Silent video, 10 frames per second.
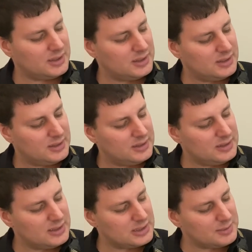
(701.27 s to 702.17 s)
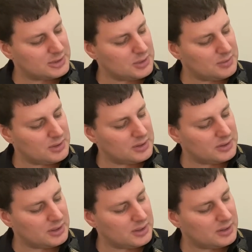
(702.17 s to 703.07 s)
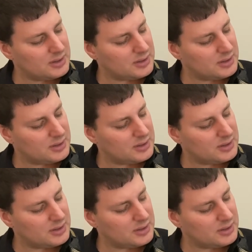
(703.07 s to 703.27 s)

Let's see what's going on here.